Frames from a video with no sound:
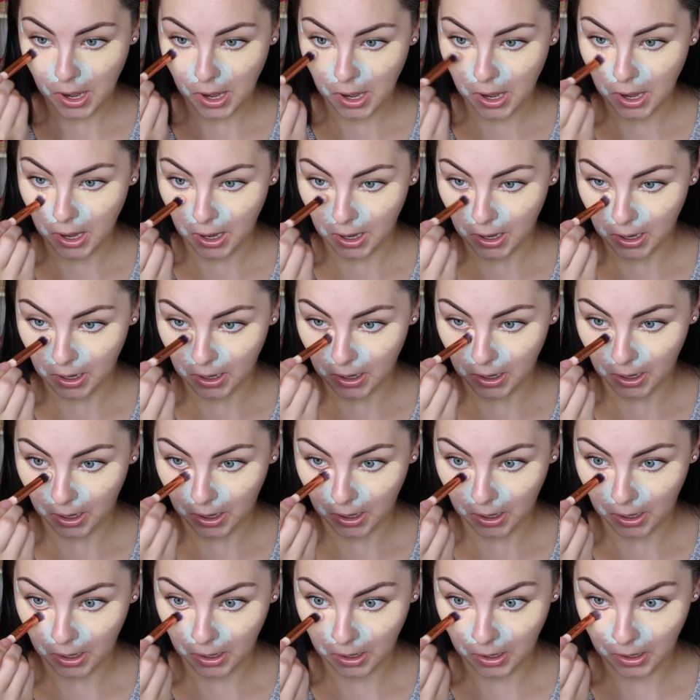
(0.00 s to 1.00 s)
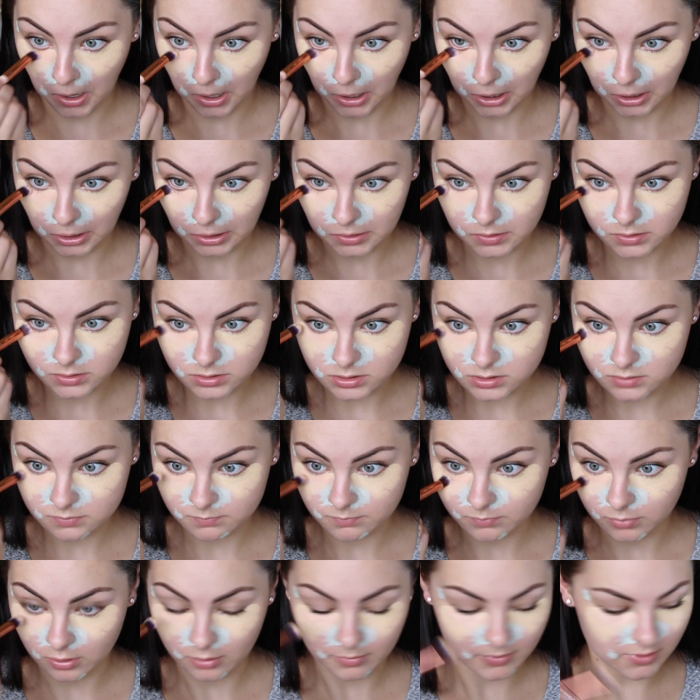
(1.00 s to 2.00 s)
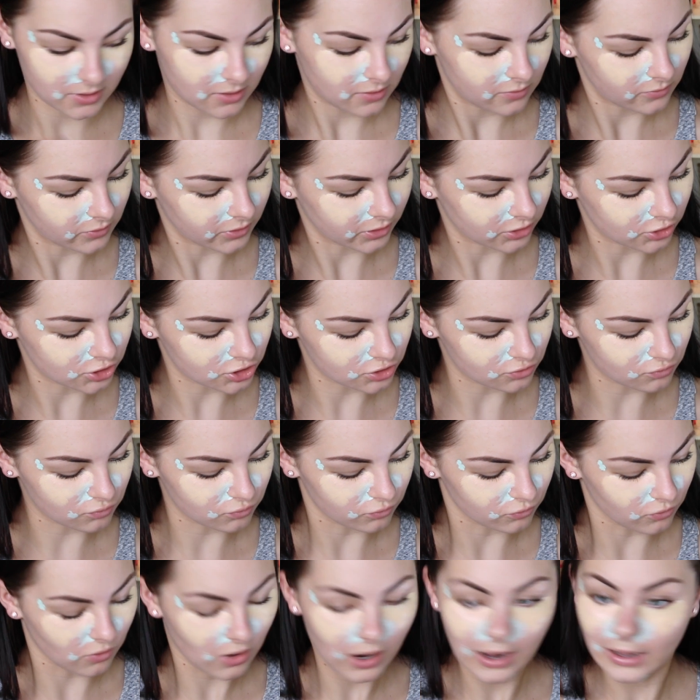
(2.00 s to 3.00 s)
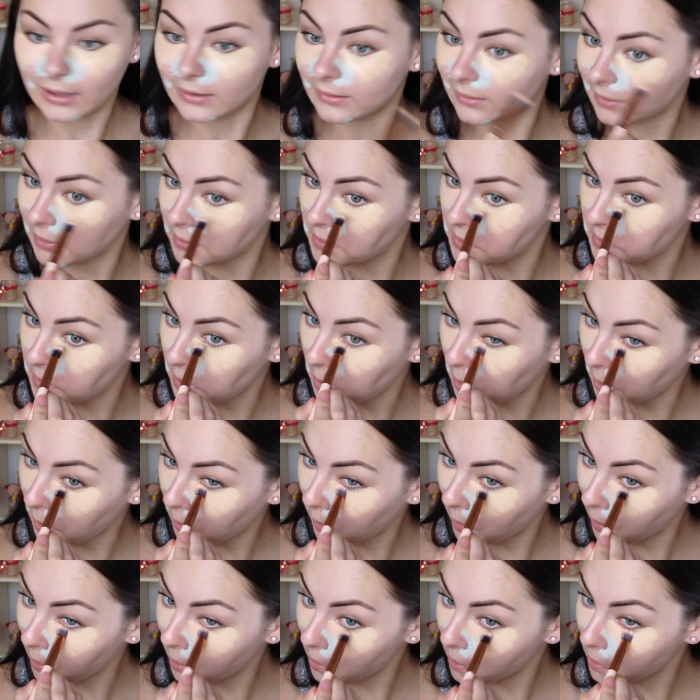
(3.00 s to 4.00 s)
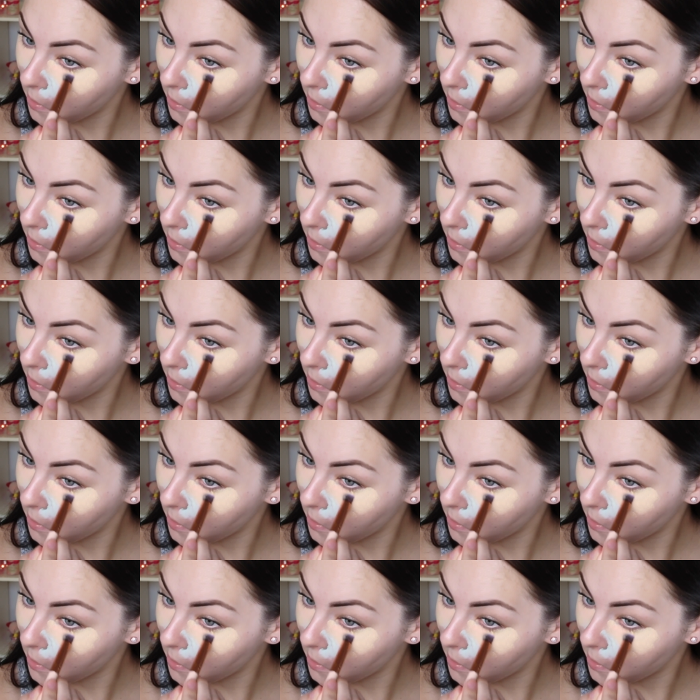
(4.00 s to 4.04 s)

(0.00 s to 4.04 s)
and pop it like just right under there.